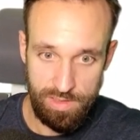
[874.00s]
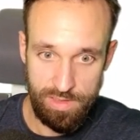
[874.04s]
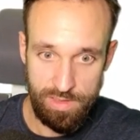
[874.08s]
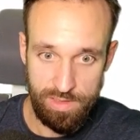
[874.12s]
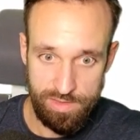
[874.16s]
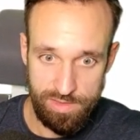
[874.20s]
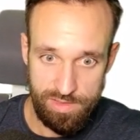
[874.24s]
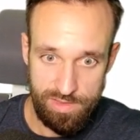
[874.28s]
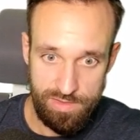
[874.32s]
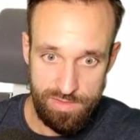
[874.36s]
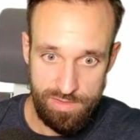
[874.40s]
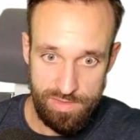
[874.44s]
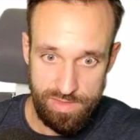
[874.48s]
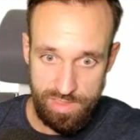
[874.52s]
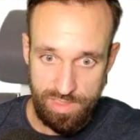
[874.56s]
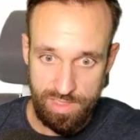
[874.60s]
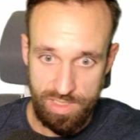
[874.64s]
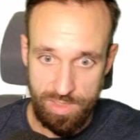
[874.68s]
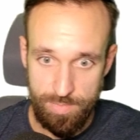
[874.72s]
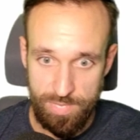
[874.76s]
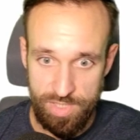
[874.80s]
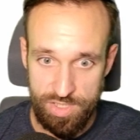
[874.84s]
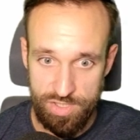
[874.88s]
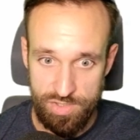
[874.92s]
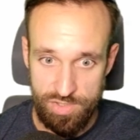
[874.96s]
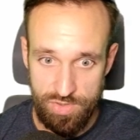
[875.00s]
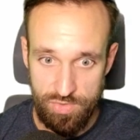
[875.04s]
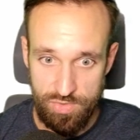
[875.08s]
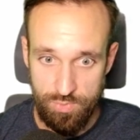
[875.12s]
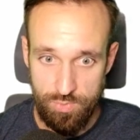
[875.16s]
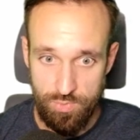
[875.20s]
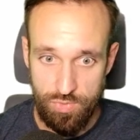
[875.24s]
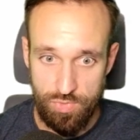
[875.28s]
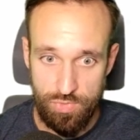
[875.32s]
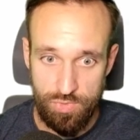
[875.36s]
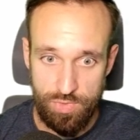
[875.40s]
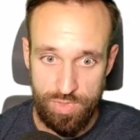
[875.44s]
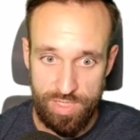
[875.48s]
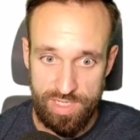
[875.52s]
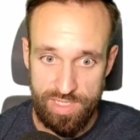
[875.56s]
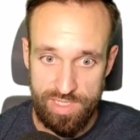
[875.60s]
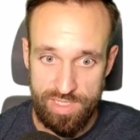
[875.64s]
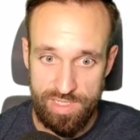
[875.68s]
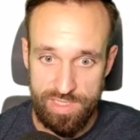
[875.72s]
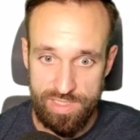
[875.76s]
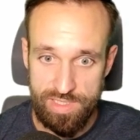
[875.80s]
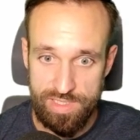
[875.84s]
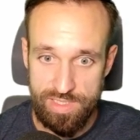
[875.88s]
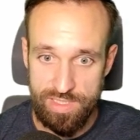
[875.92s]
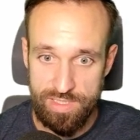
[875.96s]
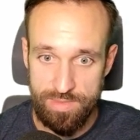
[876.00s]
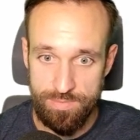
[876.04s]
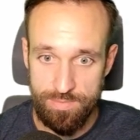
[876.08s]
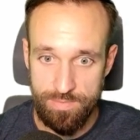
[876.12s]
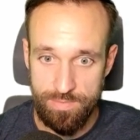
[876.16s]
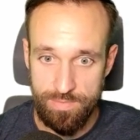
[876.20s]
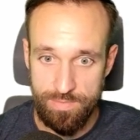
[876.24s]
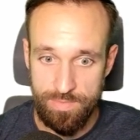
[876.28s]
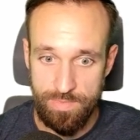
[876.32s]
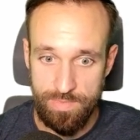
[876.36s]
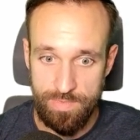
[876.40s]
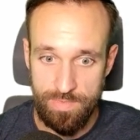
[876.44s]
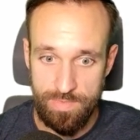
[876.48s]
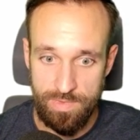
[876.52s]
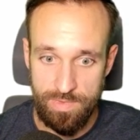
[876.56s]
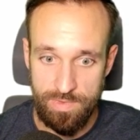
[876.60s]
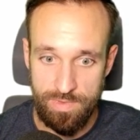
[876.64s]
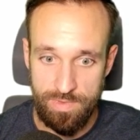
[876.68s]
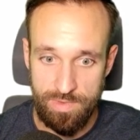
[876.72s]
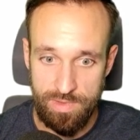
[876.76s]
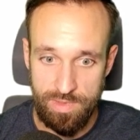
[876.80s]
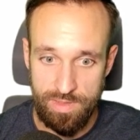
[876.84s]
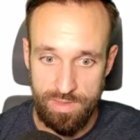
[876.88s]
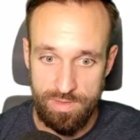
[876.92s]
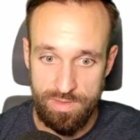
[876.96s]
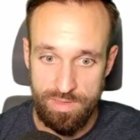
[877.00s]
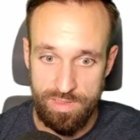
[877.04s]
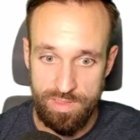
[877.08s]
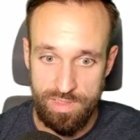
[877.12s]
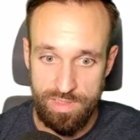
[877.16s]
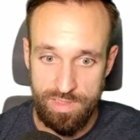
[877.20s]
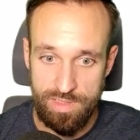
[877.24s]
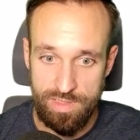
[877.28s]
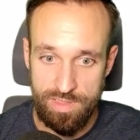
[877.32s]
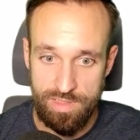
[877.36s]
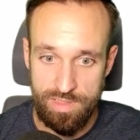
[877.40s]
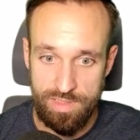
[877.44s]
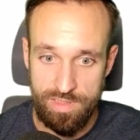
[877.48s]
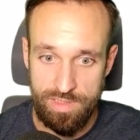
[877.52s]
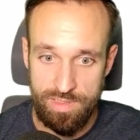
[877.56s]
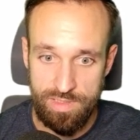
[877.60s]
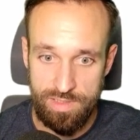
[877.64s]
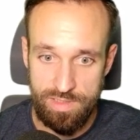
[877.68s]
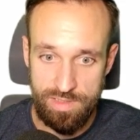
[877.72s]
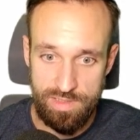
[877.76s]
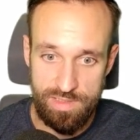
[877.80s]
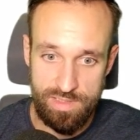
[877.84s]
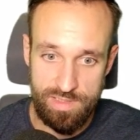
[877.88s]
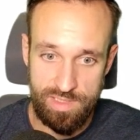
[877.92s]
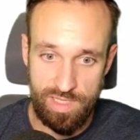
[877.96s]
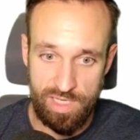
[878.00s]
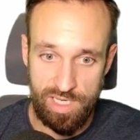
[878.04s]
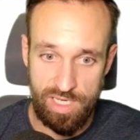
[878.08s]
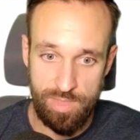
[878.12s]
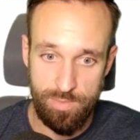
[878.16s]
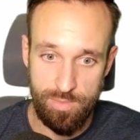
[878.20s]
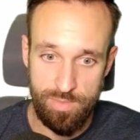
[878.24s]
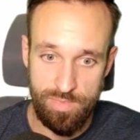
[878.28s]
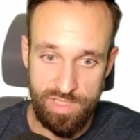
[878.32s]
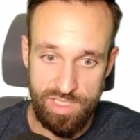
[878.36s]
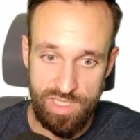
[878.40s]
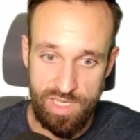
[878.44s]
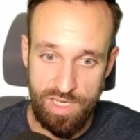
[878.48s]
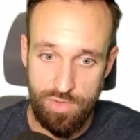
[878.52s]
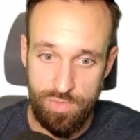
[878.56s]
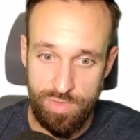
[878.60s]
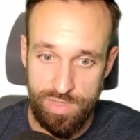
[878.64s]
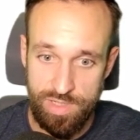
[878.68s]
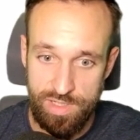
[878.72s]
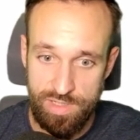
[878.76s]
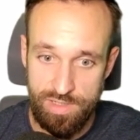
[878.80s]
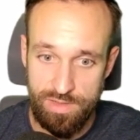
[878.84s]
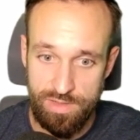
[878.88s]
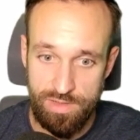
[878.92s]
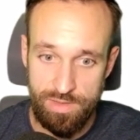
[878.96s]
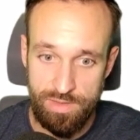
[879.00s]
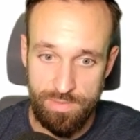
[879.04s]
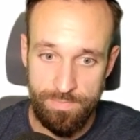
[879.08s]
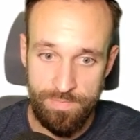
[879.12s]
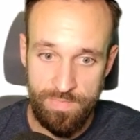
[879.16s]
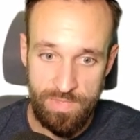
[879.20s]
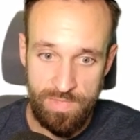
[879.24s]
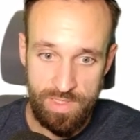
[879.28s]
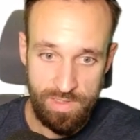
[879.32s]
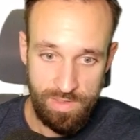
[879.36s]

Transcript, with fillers: using a bunch of brackets, and same down here.